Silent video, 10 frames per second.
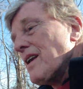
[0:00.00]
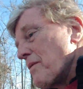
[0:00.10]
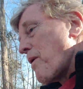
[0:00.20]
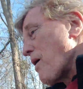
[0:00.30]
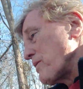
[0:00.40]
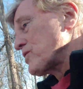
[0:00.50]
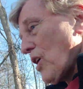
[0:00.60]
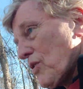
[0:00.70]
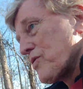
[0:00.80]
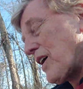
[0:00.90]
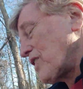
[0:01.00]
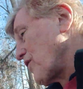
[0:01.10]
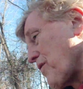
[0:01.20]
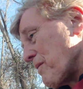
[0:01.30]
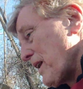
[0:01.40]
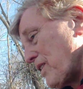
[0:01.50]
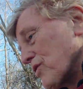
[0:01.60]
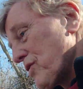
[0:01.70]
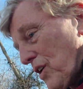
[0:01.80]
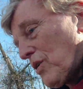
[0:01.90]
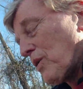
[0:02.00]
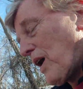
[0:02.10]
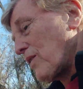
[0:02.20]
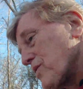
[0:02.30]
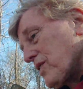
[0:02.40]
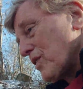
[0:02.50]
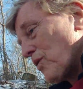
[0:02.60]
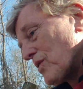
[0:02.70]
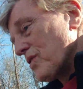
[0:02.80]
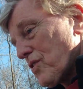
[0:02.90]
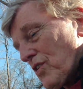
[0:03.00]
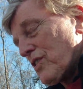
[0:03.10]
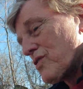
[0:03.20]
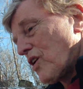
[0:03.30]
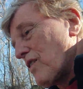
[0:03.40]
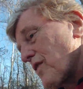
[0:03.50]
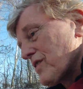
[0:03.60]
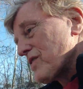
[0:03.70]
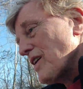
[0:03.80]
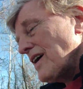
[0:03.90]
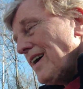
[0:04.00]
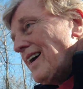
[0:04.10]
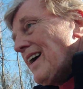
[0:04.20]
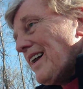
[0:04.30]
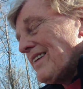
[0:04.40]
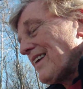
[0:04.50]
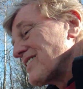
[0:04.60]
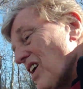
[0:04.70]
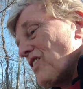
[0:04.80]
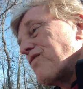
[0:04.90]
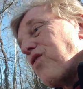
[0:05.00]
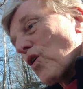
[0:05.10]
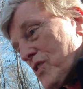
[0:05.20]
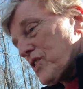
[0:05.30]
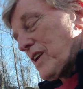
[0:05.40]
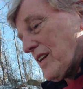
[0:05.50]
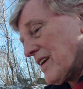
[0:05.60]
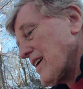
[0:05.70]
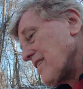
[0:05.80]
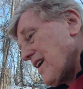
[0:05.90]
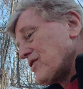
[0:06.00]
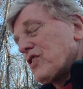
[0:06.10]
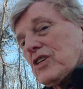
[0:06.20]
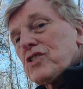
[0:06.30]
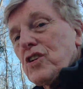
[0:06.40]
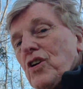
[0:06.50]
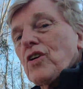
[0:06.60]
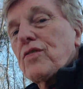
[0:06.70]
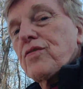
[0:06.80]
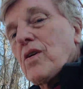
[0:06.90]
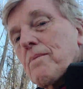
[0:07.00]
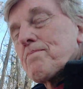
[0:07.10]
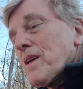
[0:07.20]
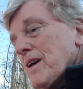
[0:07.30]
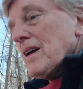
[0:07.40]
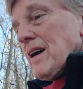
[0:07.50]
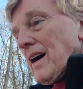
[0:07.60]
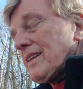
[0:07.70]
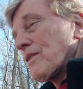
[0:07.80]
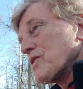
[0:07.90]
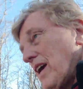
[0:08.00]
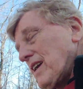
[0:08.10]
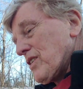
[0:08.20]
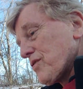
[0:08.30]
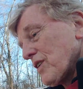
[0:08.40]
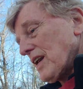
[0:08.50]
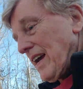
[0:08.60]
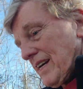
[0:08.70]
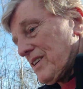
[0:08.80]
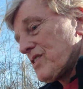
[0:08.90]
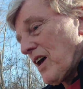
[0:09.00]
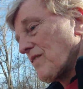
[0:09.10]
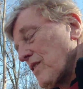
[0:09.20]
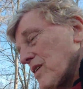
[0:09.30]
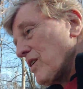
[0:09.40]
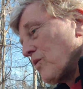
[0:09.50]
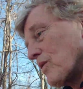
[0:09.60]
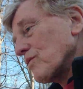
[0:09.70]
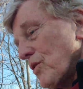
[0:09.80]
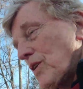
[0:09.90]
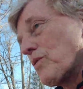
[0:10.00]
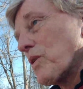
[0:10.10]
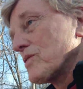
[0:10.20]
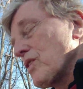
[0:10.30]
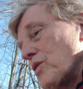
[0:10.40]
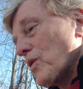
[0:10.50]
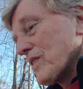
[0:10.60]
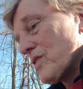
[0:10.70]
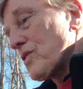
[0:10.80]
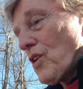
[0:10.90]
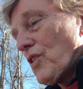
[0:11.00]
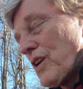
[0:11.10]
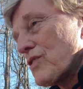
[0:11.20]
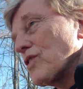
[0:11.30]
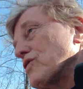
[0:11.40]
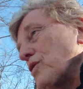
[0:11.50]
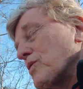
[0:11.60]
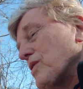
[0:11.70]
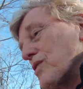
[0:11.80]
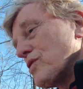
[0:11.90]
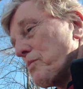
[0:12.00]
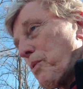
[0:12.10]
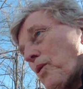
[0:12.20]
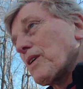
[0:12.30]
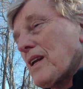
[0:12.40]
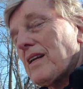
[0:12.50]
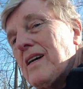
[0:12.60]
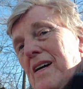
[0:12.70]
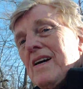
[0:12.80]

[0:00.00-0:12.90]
Now, Barbara Jones, I know from many years ago when I was in the U.S. Attorney's Office, and I think it's unfortunate that she served from, I think it was 83 to 87 when Rudy was the U.S. Attorney, so she was his subordinate.